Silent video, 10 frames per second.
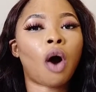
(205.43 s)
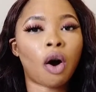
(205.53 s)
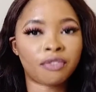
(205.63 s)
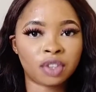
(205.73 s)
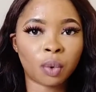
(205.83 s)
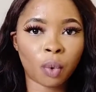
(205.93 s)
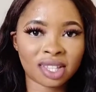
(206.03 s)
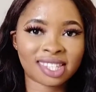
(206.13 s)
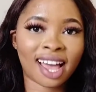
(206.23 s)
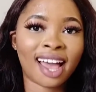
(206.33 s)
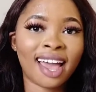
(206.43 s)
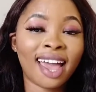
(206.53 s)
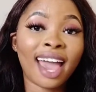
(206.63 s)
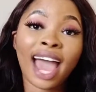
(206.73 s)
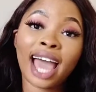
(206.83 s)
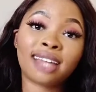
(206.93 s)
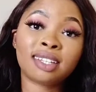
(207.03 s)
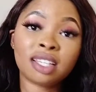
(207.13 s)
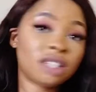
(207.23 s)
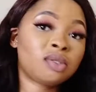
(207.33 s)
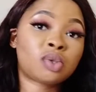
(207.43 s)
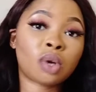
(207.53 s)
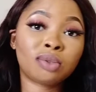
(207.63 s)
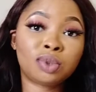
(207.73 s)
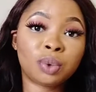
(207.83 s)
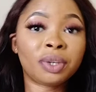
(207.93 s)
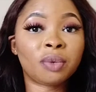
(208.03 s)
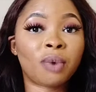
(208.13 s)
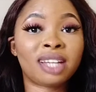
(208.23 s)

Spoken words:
of the water. And in so doing,